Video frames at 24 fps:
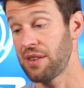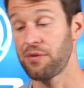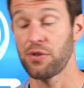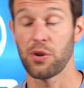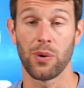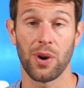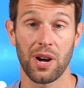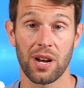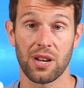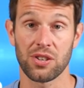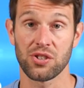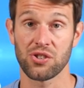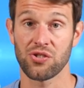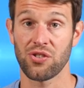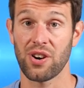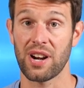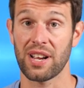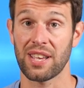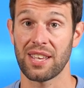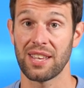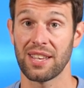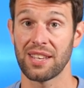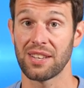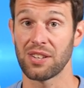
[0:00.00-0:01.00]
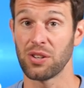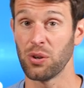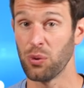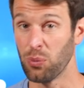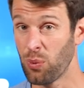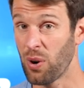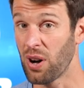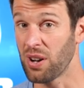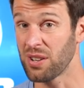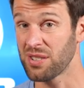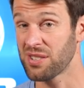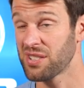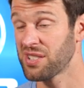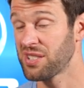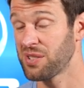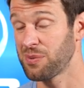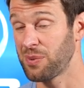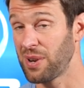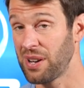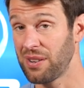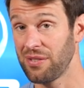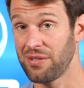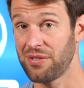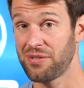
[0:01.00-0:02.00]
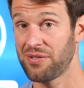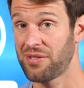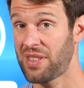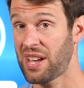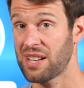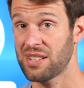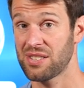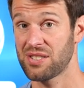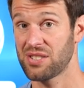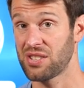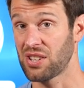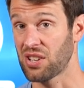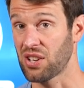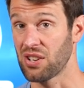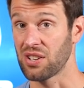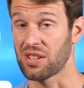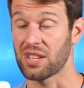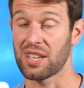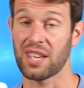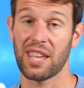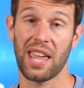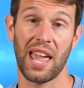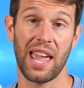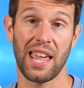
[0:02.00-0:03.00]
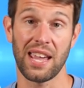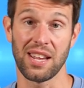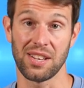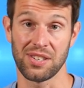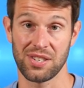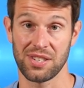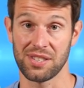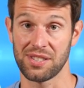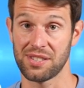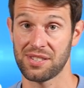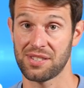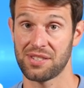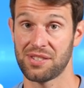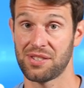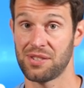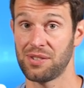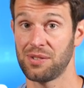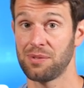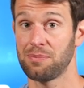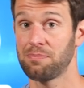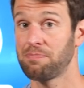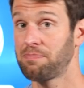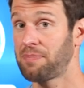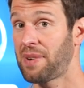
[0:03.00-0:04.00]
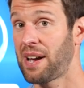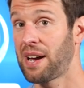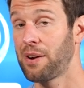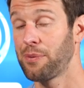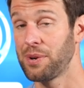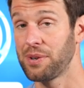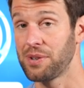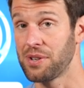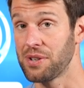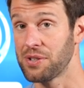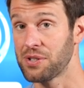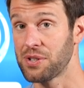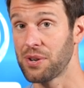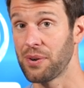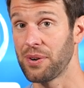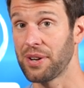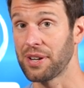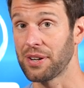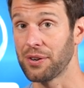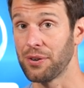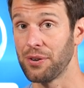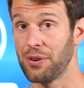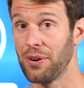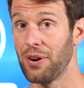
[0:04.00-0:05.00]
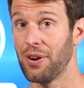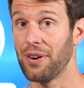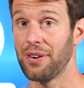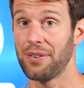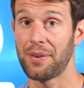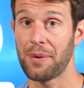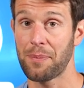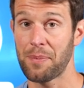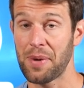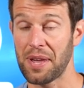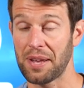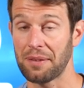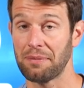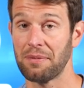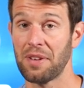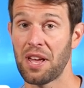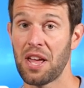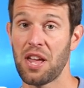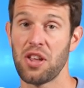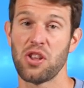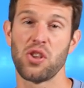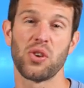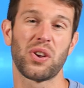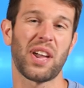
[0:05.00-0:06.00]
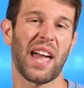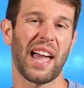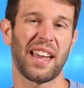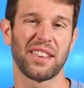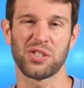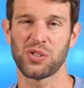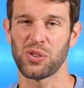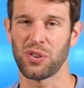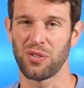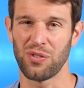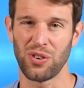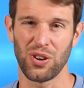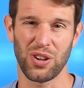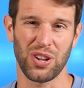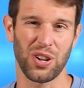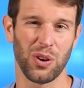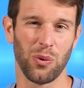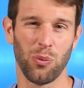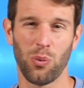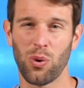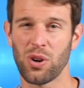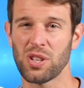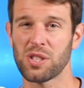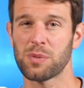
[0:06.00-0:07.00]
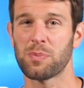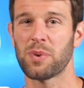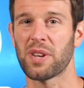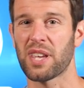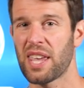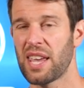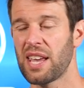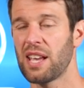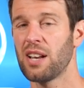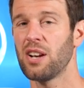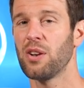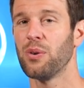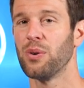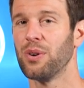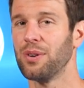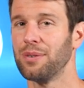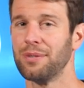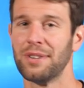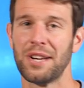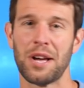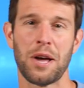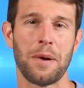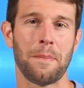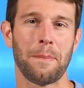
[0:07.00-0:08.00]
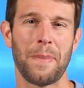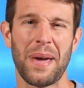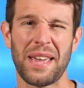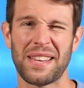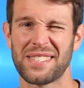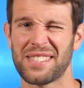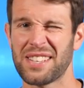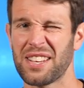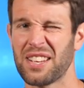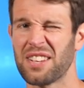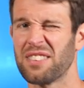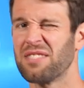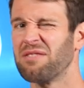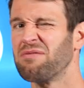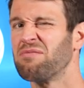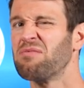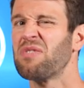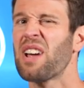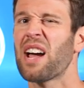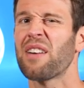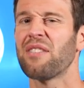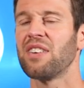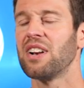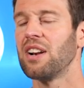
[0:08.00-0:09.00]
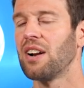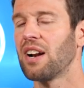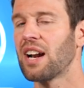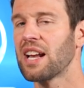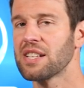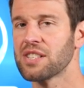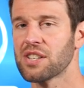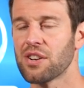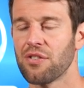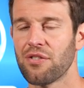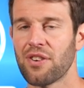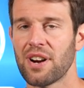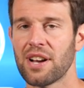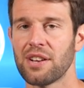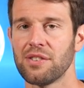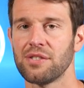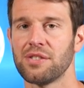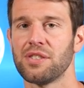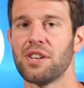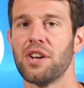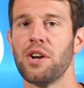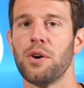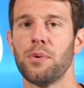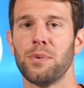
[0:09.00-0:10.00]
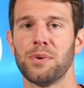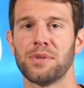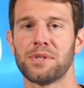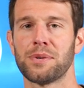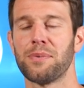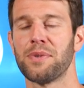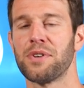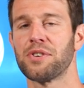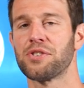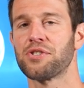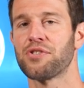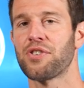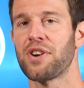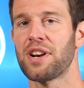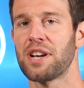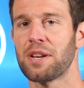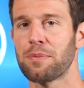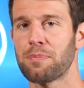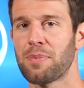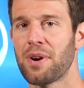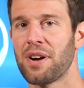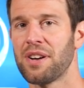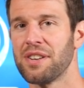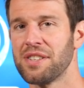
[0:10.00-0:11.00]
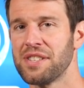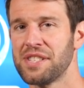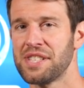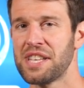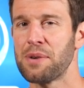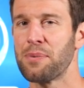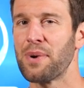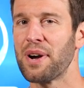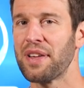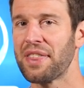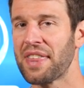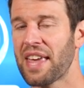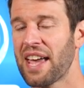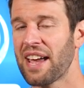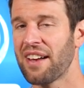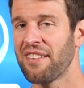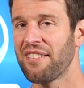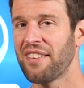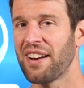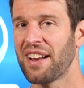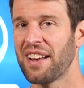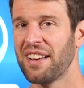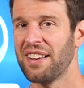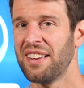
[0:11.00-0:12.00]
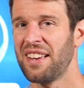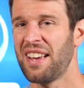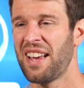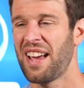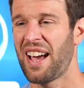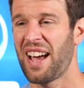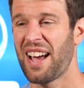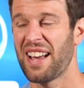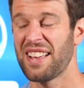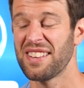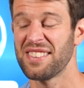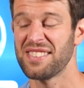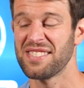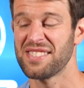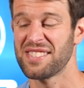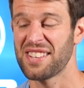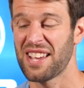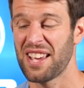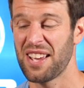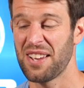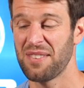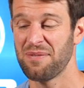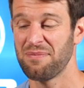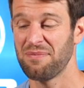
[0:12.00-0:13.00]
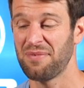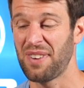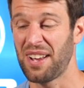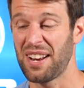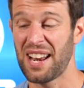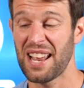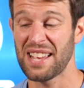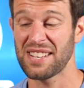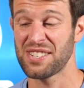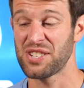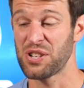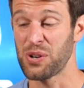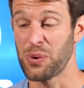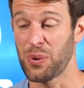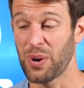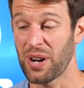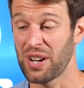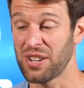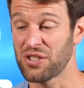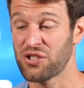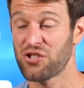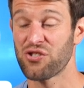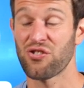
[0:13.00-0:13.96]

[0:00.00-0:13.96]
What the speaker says: if you are tracking your watts, well, that's a good gauge as to how well you're doing or not. I mean, you can sort of look at watts per kilo or base it and have a little ask around with some of your training partners, see where they're at. And unless you are